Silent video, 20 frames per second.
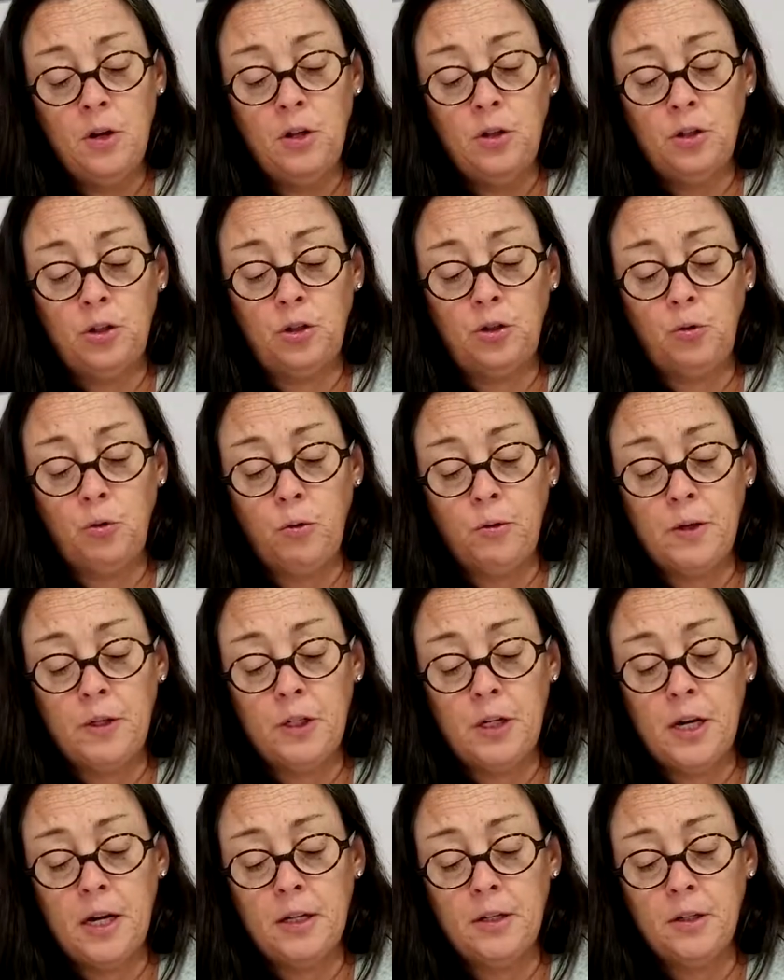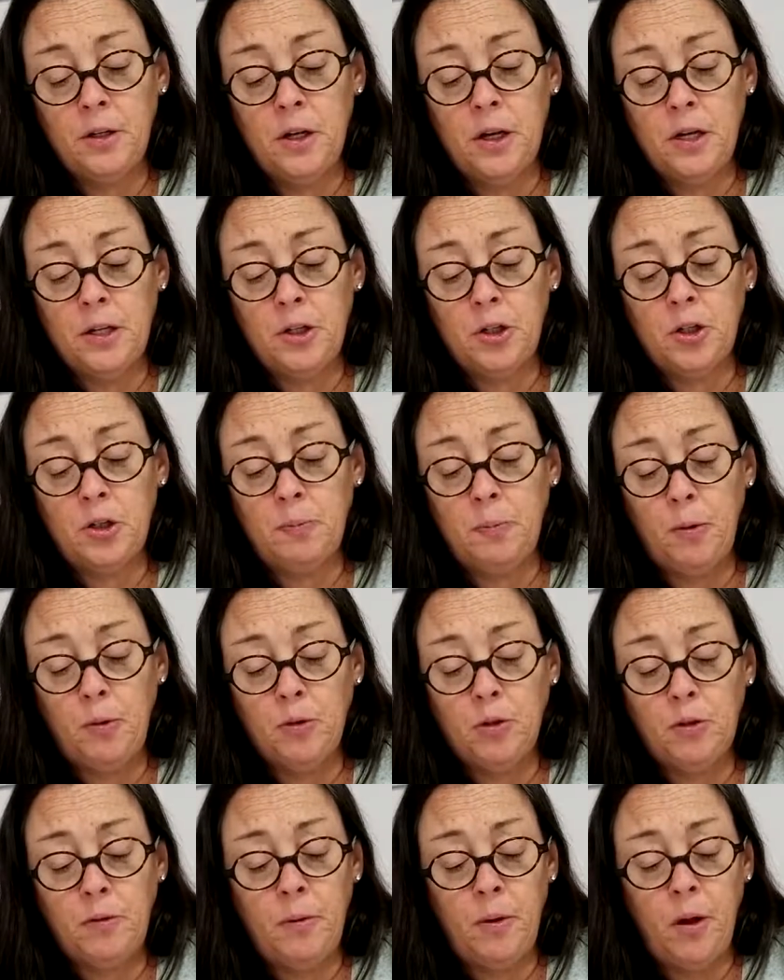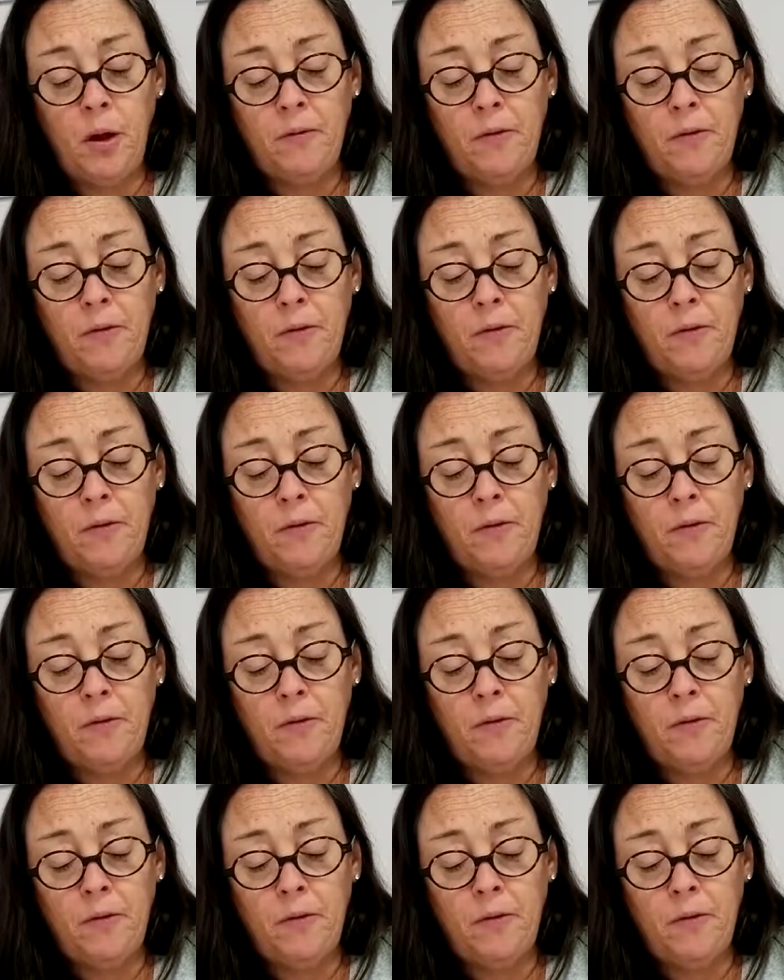storage, handling, and disposal